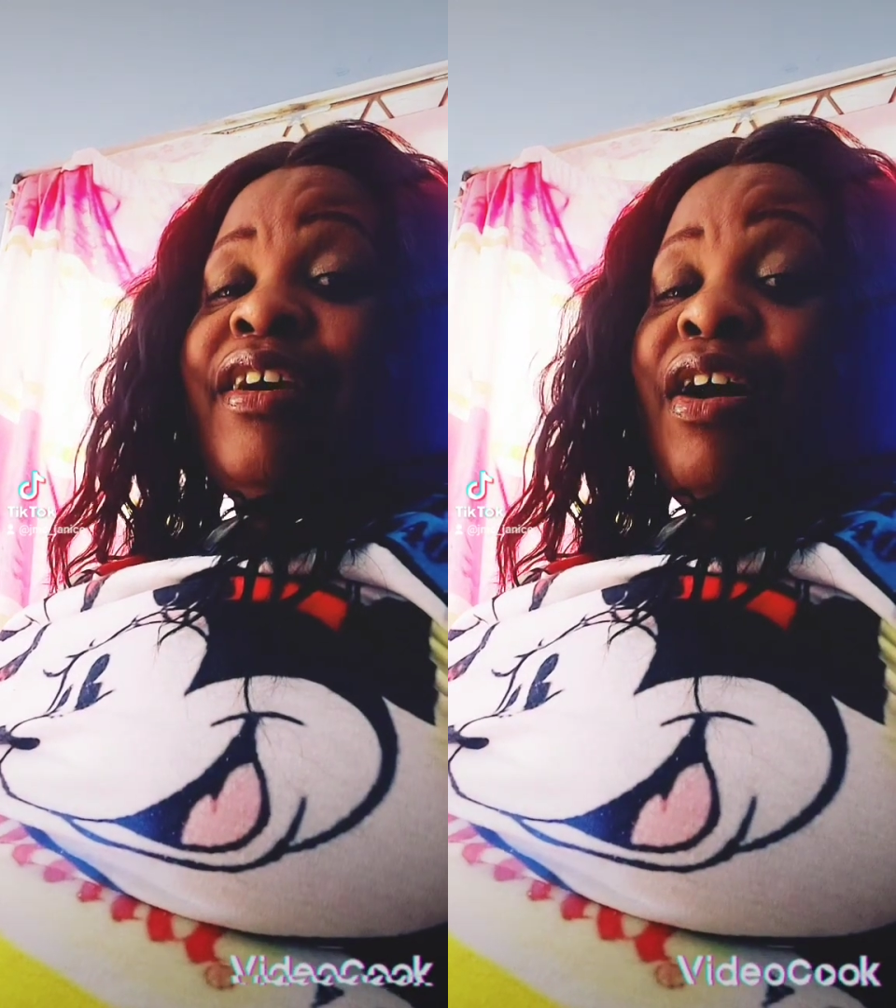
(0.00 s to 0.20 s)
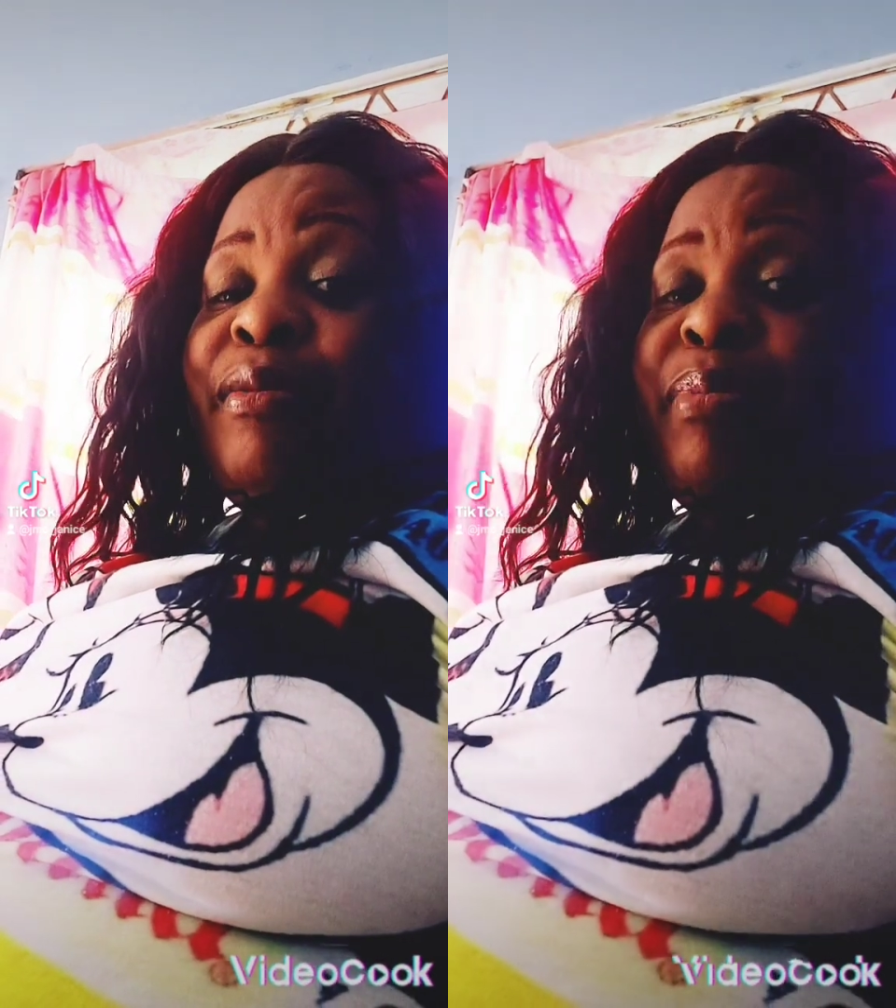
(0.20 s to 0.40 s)

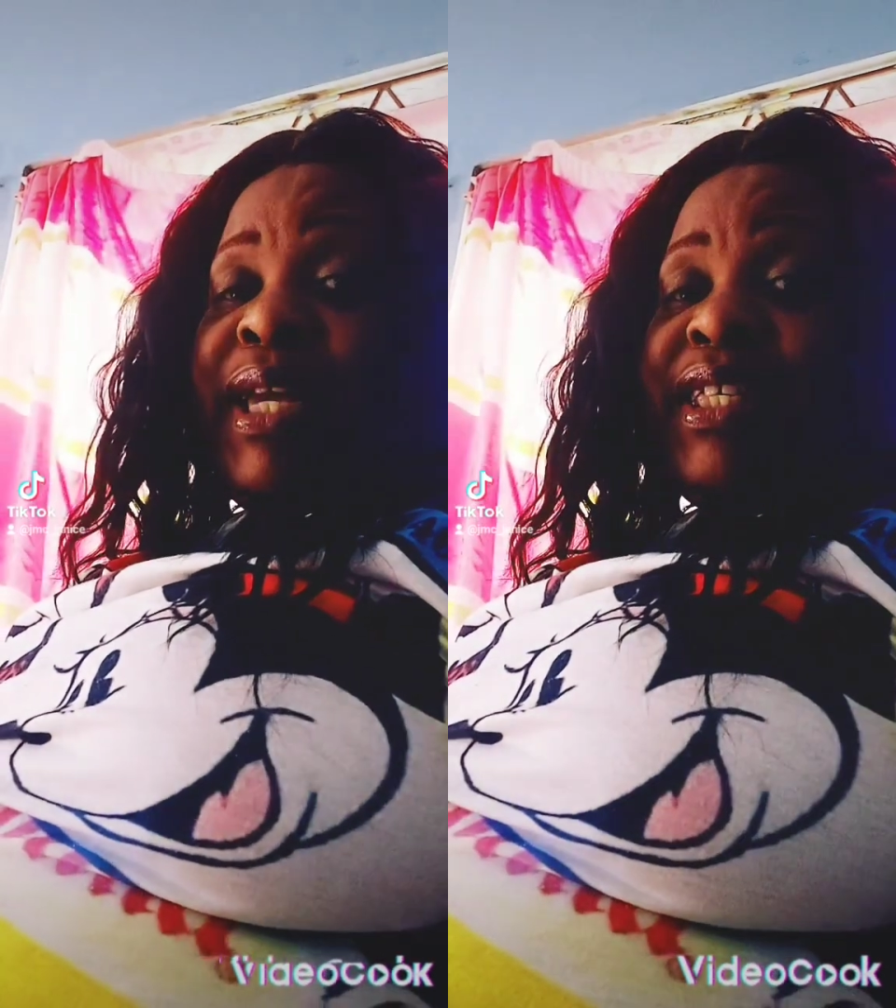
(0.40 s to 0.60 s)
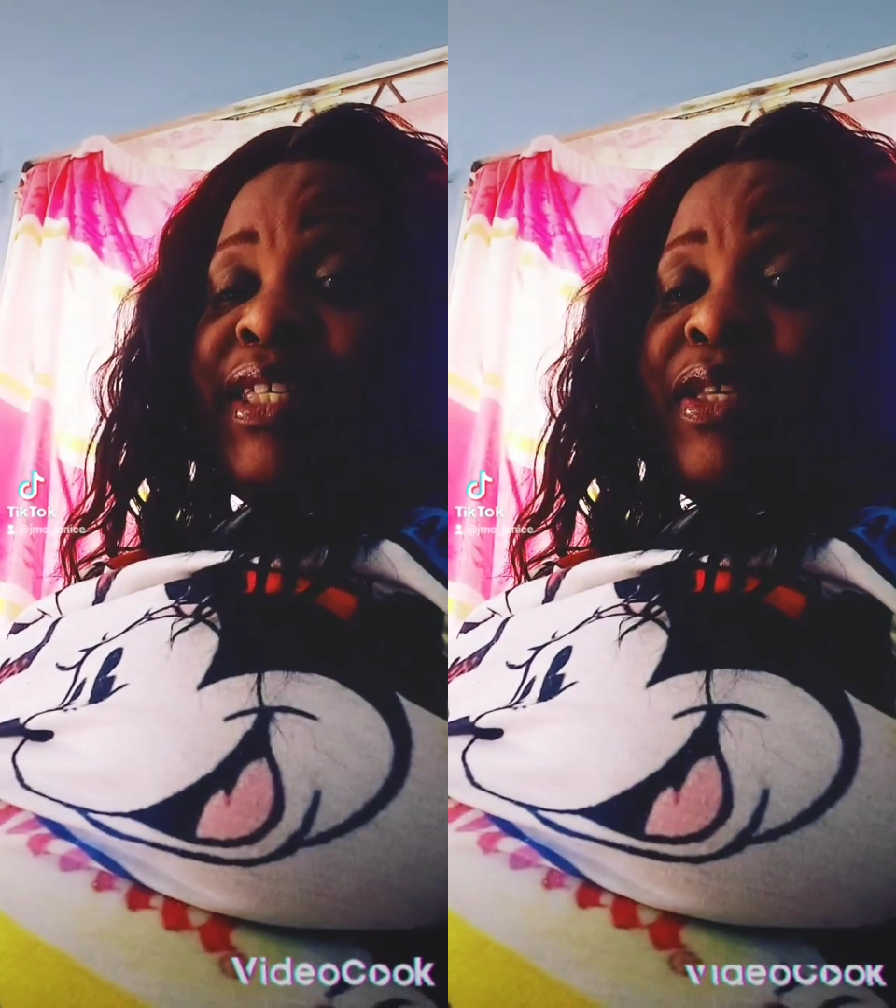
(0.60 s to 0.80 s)
God
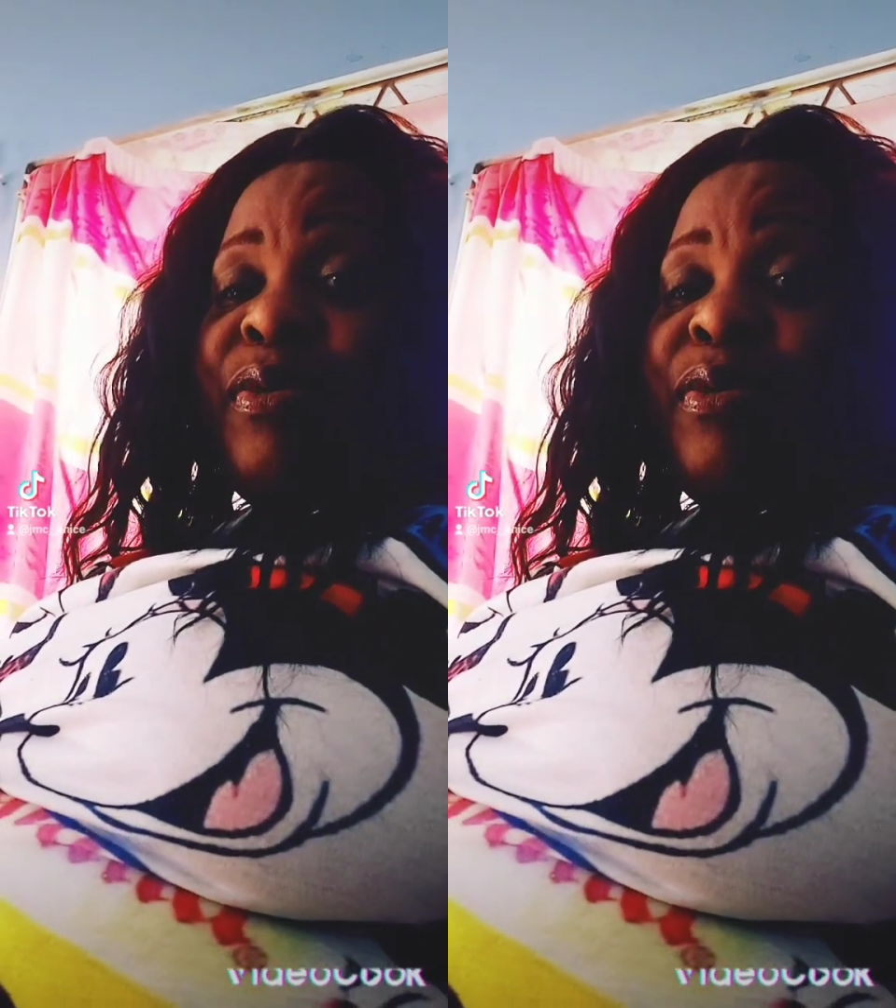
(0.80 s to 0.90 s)
bless